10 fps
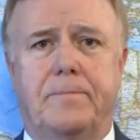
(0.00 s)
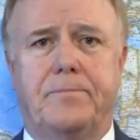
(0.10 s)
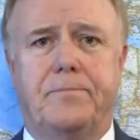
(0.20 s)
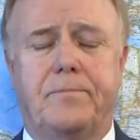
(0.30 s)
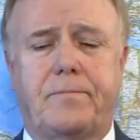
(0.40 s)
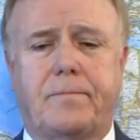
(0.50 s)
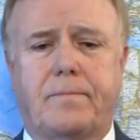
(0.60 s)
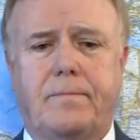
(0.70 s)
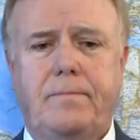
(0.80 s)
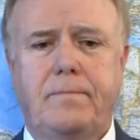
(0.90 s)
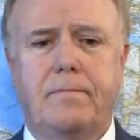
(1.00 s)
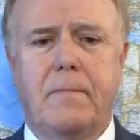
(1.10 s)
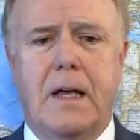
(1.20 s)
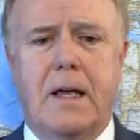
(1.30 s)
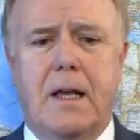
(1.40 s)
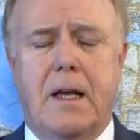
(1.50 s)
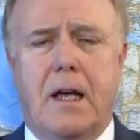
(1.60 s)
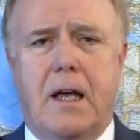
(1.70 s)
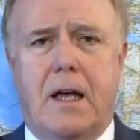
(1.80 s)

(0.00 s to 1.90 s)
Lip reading: No one is speaking in this clip.